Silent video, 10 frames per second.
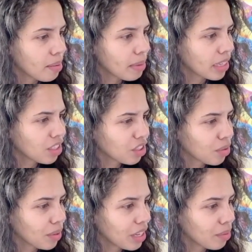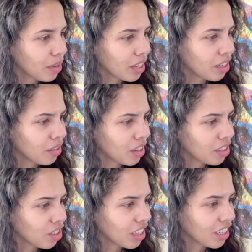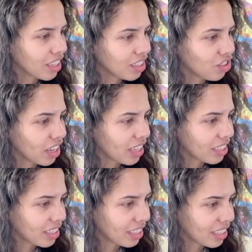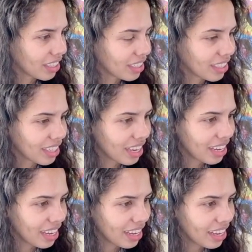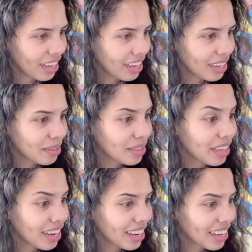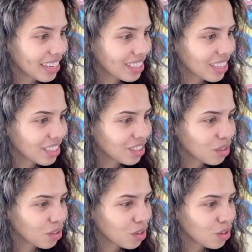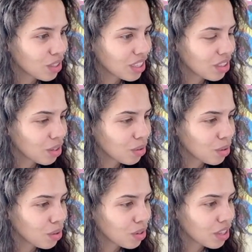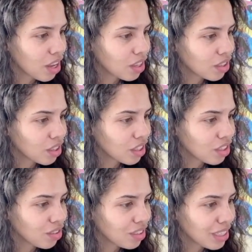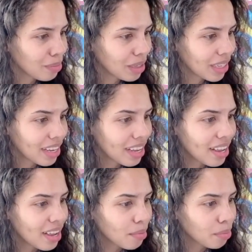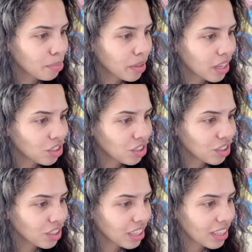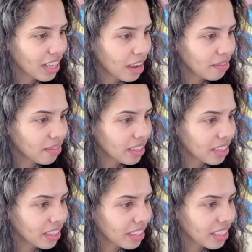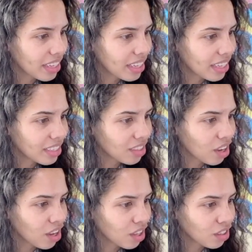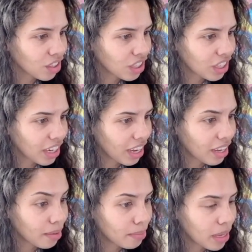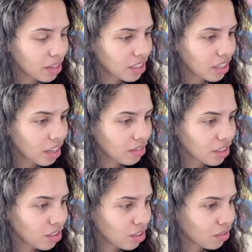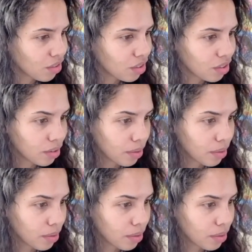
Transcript: Master Queen, why are you also getting us dragged into this? Yeah. Dahaha, it's so cold. It's so cold. I'll turn into a demon. Pleasures, laughing is all you're good at. Make yourselves useful.